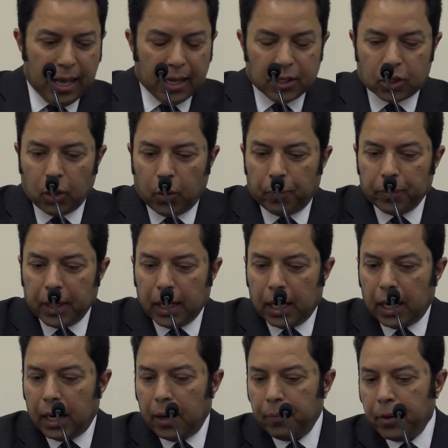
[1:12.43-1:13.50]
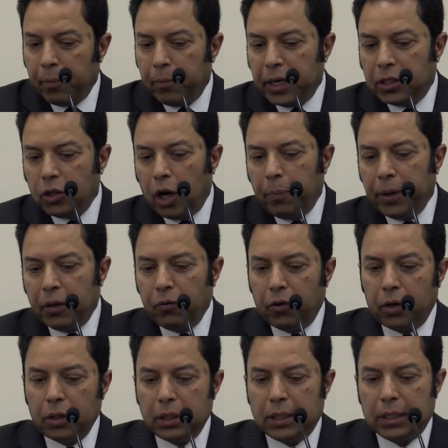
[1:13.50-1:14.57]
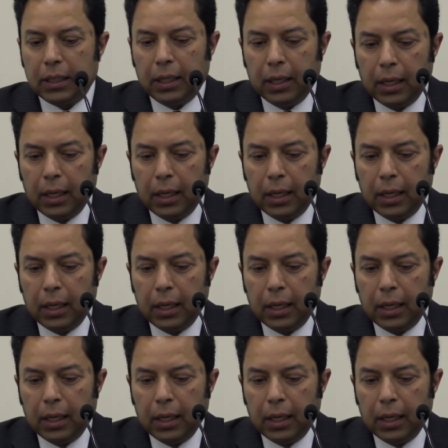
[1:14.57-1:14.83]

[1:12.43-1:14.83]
So, my topic was